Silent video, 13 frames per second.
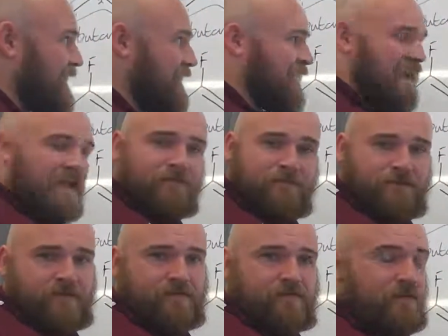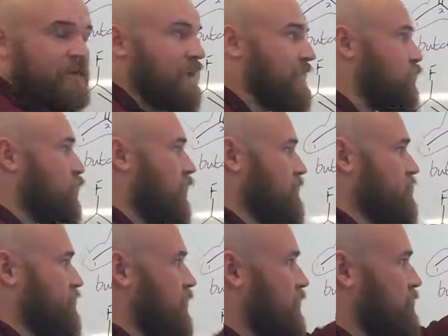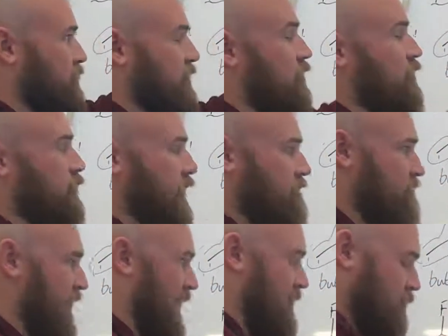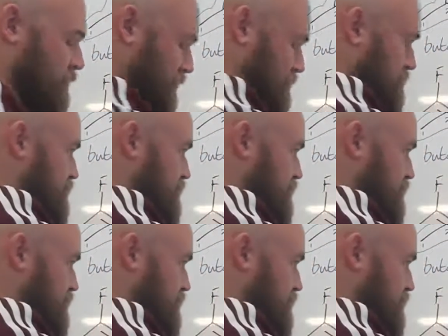If it was the other way round